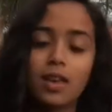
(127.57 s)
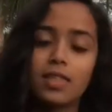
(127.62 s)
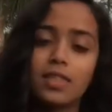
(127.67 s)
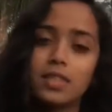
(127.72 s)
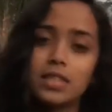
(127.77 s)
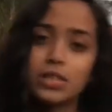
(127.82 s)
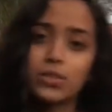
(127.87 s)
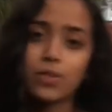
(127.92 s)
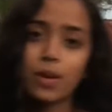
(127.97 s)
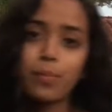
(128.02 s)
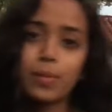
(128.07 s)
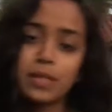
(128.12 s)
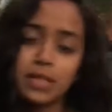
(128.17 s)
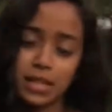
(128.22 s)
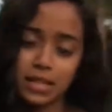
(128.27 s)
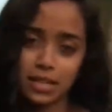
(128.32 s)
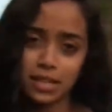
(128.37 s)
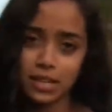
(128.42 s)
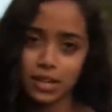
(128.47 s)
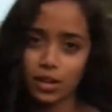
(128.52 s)
This is
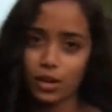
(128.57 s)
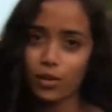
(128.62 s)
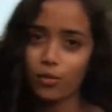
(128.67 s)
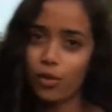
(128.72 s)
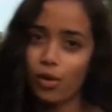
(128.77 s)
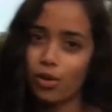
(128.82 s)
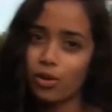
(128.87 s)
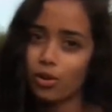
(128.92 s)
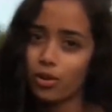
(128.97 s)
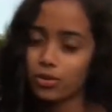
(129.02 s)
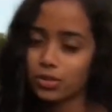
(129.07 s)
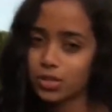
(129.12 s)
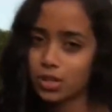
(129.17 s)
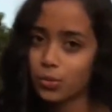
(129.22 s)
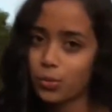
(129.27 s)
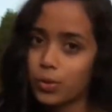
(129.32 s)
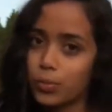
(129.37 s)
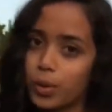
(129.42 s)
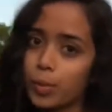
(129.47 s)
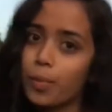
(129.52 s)
represented in our roller coaster
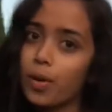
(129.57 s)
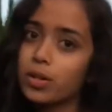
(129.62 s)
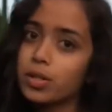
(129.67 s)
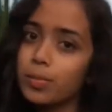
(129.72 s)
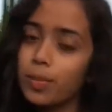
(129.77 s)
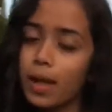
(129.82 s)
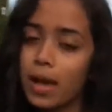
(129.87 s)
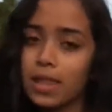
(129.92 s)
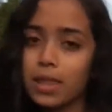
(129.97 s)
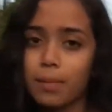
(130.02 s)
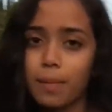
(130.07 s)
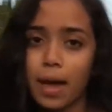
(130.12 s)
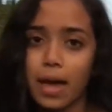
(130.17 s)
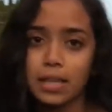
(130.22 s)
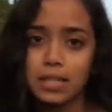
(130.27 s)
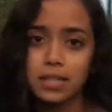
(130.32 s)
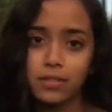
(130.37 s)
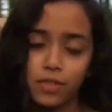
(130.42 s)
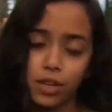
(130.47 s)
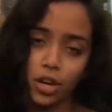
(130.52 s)
when we multiply the
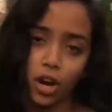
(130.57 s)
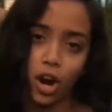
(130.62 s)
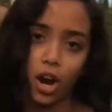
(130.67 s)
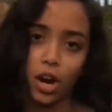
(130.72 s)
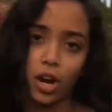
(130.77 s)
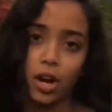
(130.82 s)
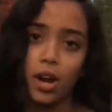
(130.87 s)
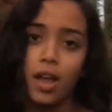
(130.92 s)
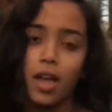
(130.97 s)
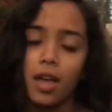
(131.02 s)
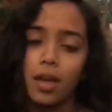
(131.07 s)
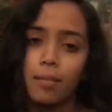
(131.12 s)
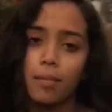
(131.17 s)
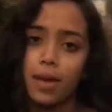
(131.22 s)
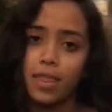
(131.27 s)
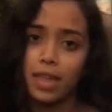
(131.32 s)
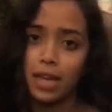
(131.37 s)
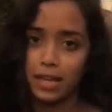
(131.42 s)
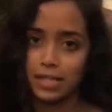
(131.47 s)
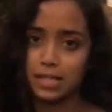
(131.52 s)
mass of the car by
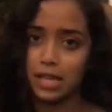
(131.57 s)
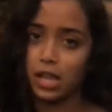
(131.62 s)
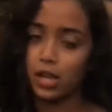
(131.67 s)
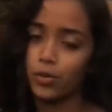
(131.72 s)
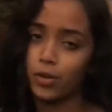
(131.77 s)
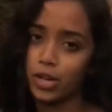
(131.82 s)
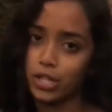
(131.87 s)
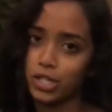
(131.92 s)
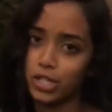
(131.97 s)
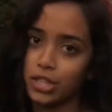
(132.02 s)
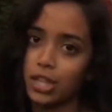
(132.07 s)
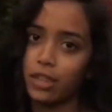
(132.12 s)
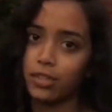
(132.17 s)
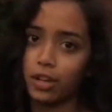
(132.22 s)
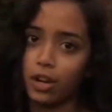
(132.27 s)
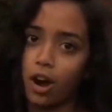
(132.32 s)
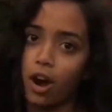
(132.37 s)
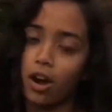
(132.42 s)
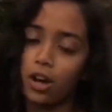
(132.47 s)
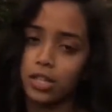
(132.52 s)
the acceleration that the
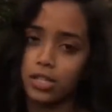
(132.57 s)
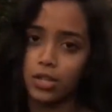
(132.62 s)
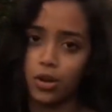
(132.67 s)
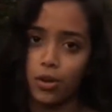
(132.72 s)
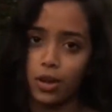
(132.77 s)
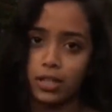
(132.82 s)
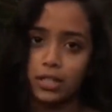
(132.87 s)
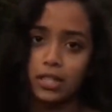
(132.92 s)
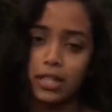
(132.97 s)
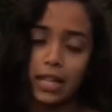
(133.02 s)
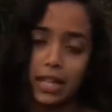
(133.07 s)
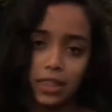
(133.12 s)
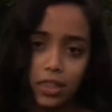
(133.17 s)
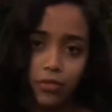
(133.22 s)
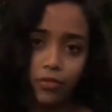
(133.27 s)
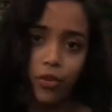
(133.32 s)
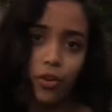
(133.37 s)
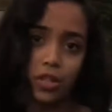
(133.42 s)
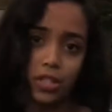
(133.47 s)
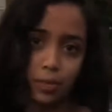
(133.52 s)
car is going to get the
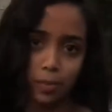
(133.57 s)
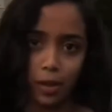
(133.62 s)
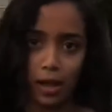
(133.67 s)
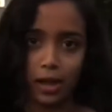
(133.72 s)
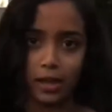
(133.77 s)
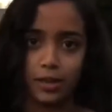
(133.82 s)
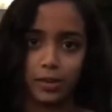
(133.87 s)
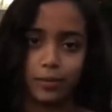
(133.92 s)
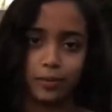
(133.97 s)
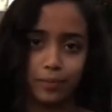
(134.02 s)
force applied.